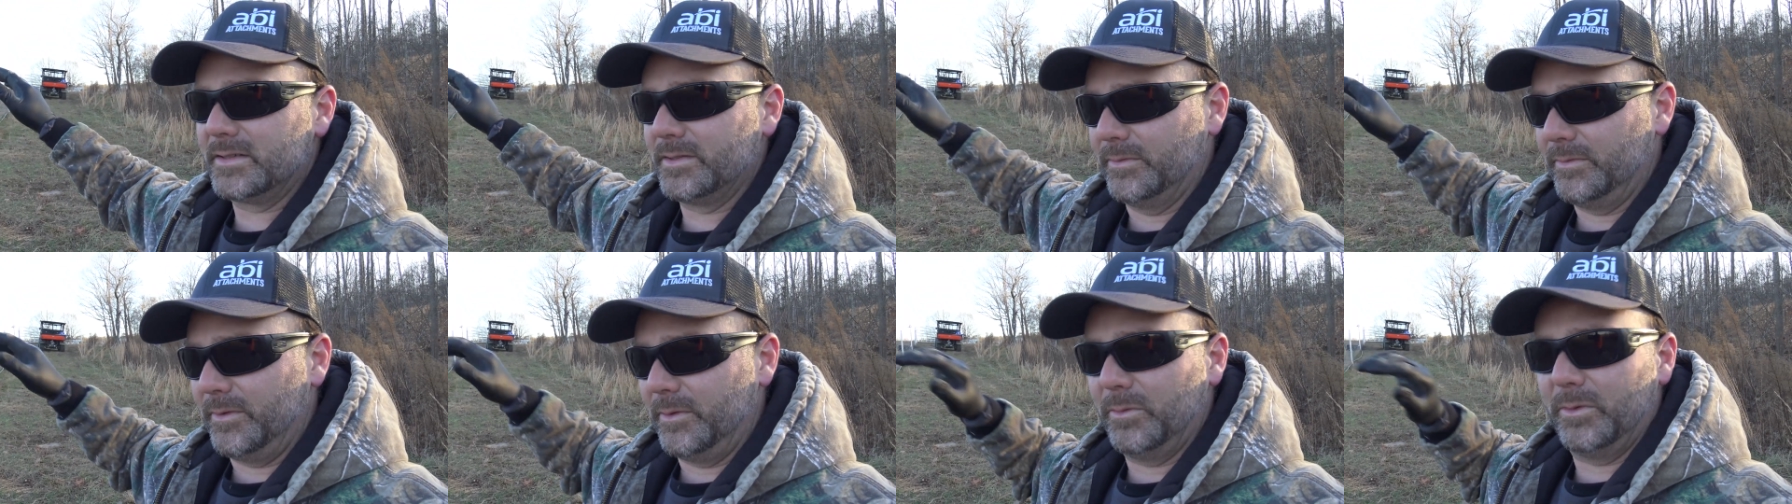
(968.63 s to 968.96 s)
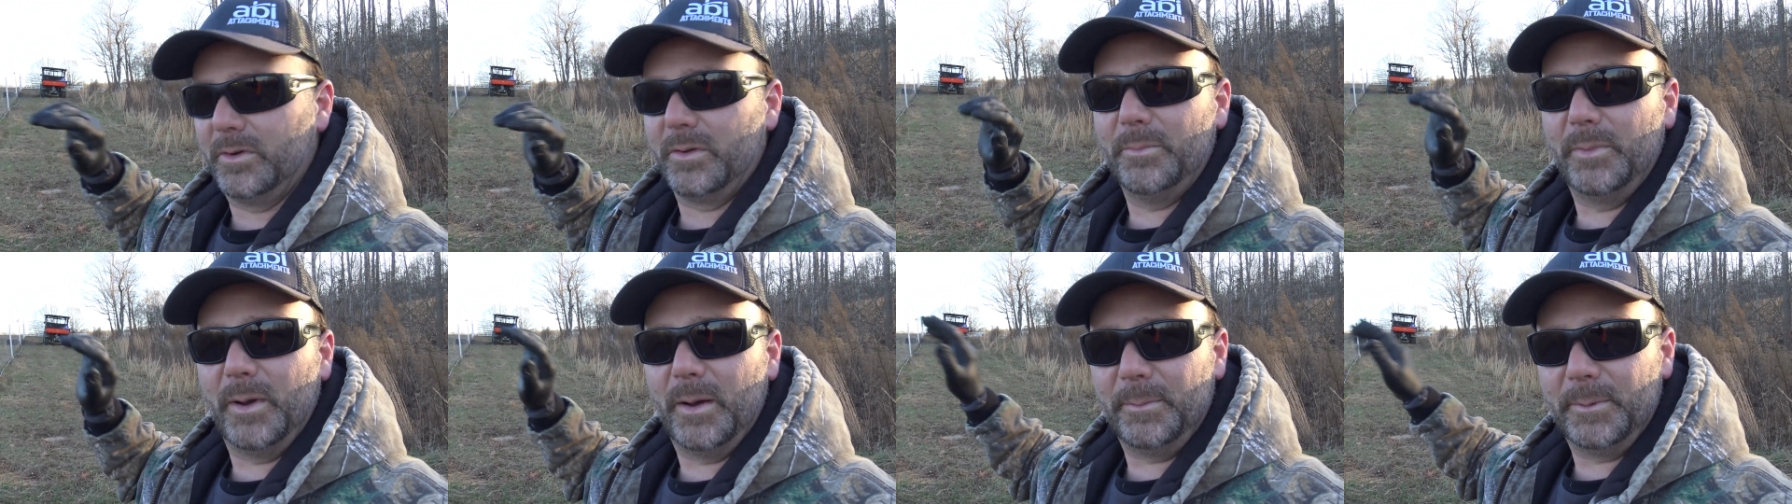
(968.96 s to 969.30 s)
So if we
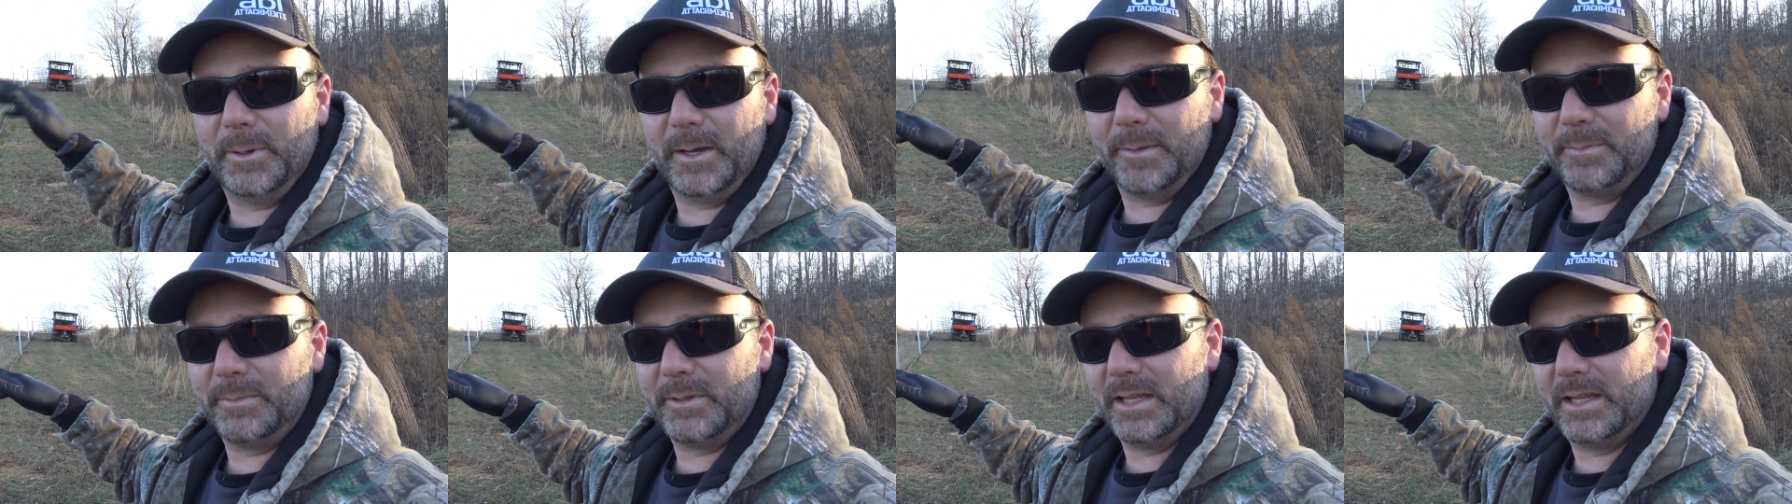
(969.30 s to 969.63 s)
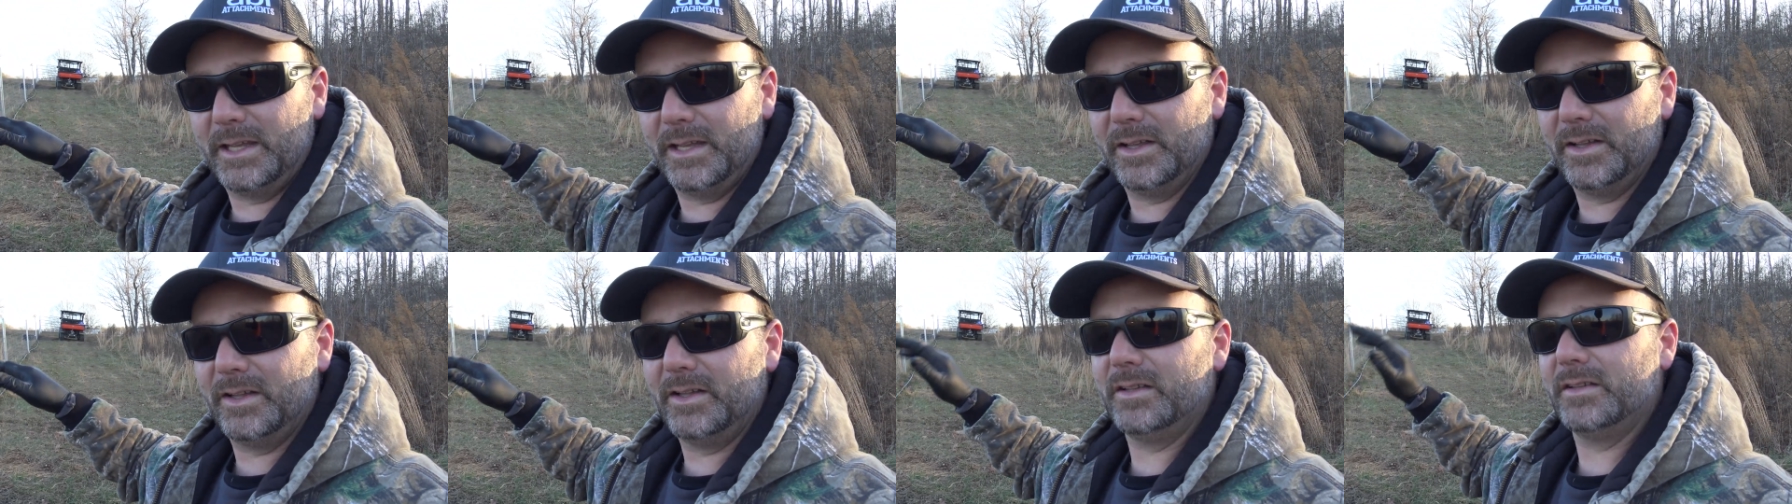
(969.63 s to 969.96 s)
want to pump it up the
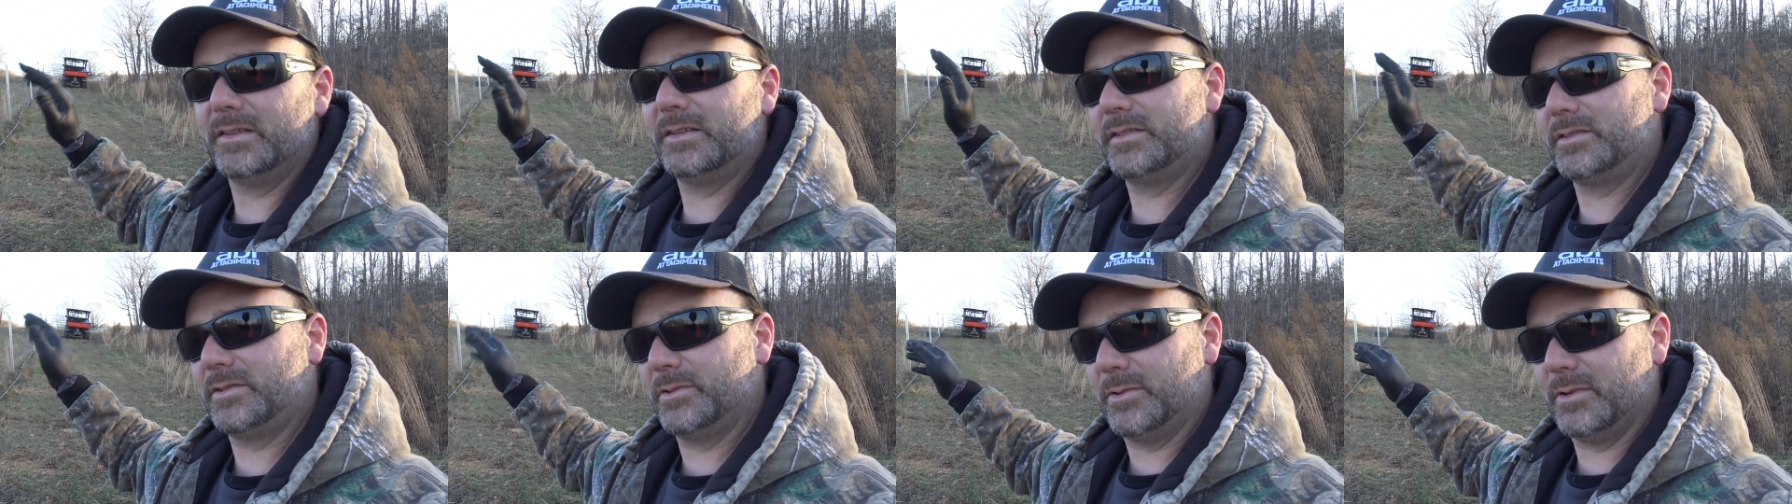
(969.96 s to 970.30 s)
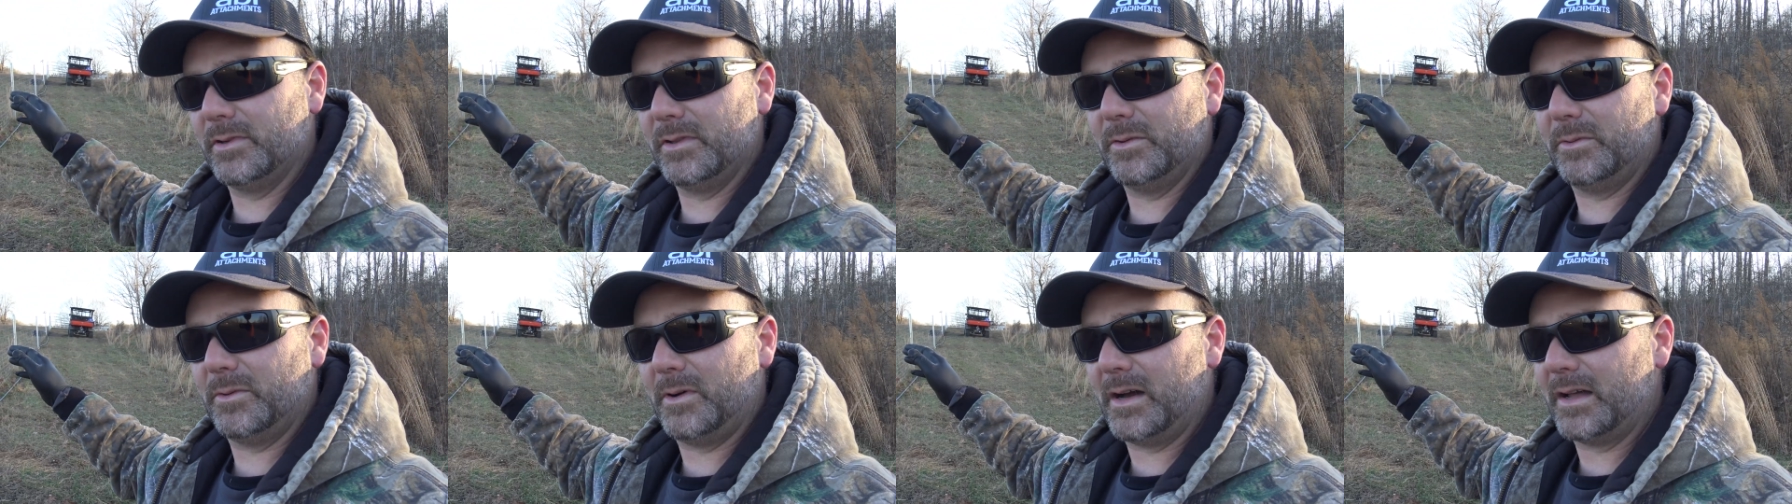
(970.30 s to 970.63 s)
hill,
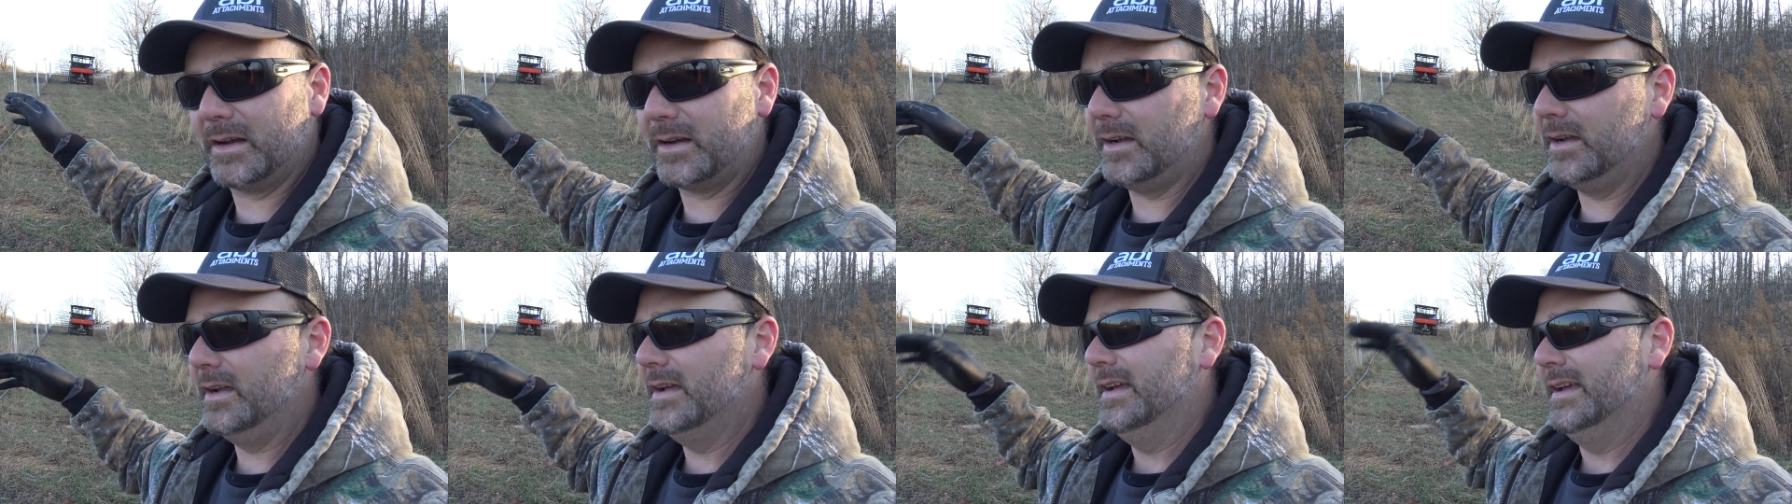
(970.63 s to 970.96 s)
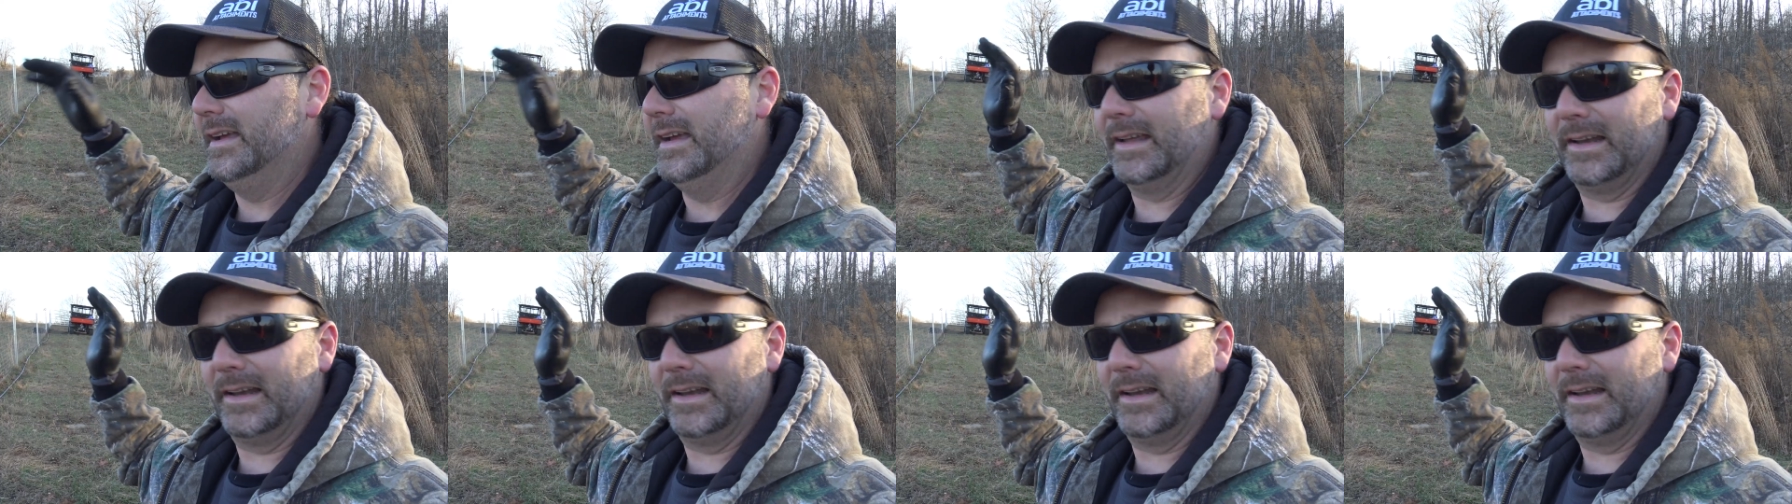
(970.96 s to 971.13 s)
store the water,